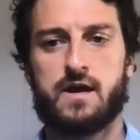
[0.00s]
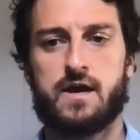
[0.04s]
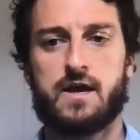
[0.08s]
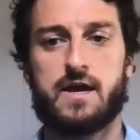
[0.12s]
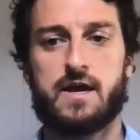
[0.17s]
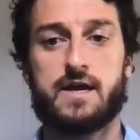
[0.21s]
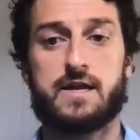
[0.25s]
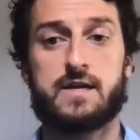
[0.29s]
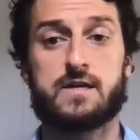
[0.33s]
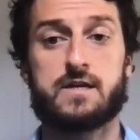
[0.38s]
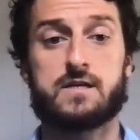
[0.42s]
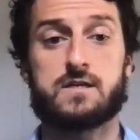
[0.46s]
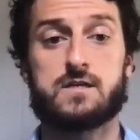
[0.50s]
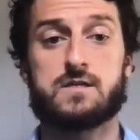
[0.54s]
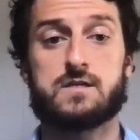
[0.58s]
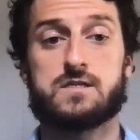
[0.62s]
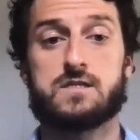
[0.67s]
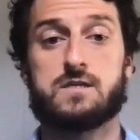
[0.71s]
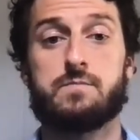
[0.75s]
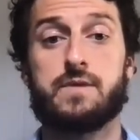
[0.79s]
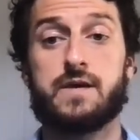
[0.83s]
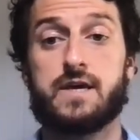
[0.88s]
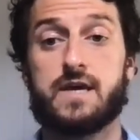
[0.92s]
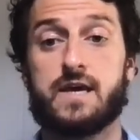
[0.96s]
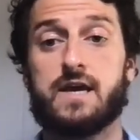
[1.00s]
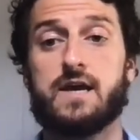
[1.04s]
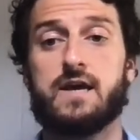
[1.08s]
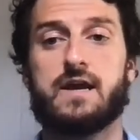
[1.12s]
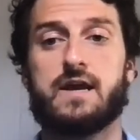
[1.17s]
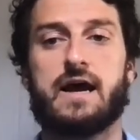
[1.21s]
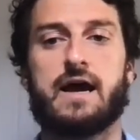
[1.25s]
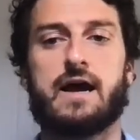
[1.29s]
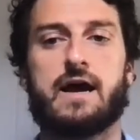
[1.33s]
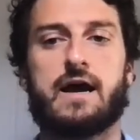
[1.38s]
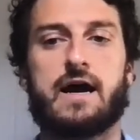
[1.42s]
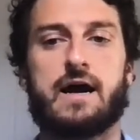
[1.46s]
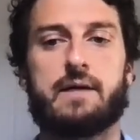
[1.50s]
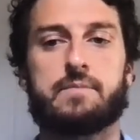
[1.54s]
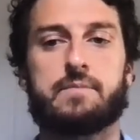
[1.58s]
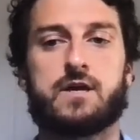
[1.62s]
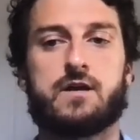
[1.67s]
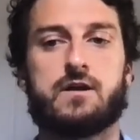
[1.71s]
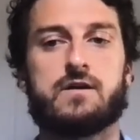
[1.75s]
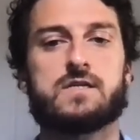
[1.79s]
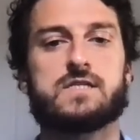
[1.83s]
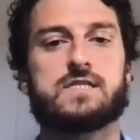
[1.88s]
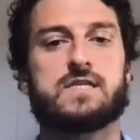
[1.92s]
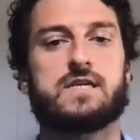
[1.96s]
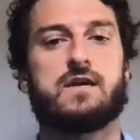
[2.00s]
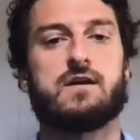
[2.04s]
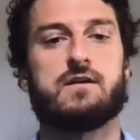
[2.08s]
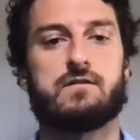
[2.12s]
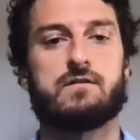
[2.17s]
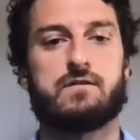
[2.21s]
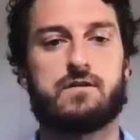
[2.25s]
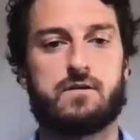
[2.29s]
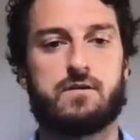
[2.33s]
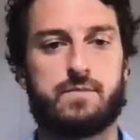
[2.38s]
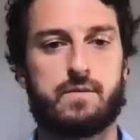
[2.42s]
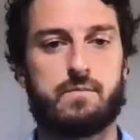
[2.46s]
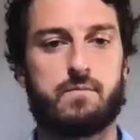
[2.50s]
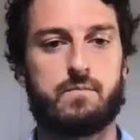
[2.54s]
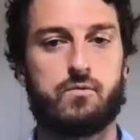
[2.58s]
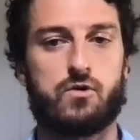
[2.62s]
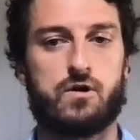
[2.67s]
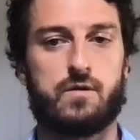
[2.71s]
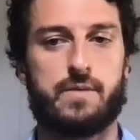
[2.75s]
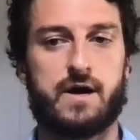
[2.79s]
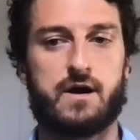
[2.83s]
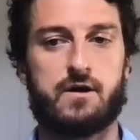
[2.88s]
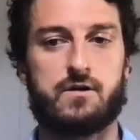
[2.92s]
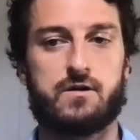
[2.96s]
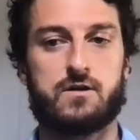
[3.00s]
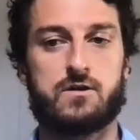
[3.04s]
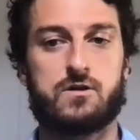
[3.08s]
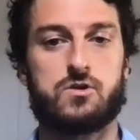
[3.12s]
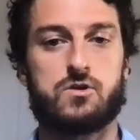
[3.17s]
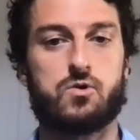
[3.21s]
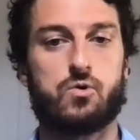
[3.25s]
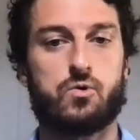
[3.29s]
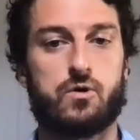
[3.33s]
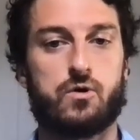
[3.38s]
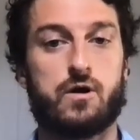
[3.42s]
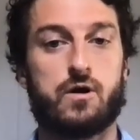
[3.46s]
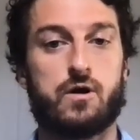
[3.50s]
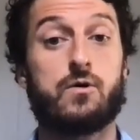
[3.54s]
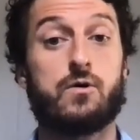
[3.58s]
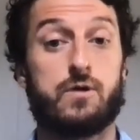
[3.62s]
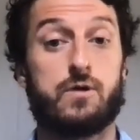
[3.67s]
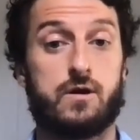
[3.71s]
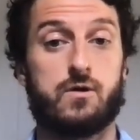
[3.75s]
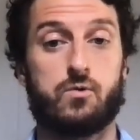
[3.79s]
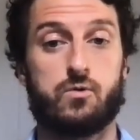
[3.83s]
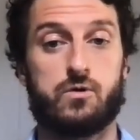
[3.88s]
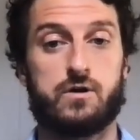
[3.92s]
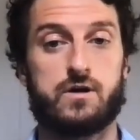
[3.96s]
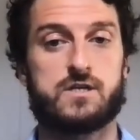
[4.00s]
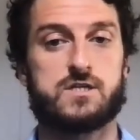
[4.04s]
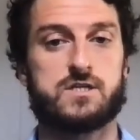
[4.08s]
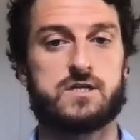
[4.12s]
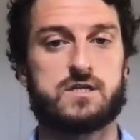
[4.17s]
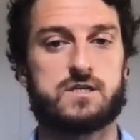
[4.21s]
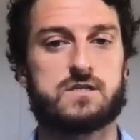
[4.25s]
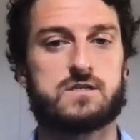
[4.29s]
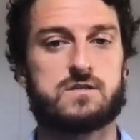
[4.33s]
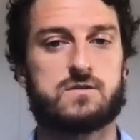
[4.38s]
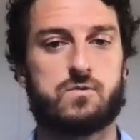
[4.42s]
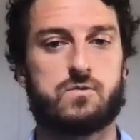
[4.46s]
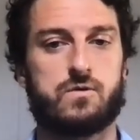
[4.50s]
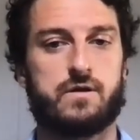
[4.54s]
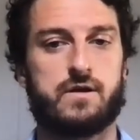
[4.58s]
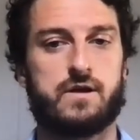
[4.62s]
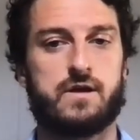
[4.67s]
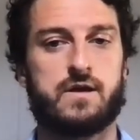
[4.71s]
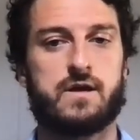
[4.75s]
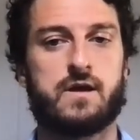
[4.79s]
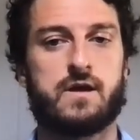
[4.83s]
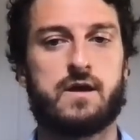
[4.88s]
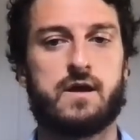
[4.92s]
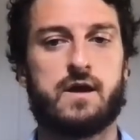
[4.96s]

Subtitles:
And to begin, I'm curious to hear a little bit more about your own origin story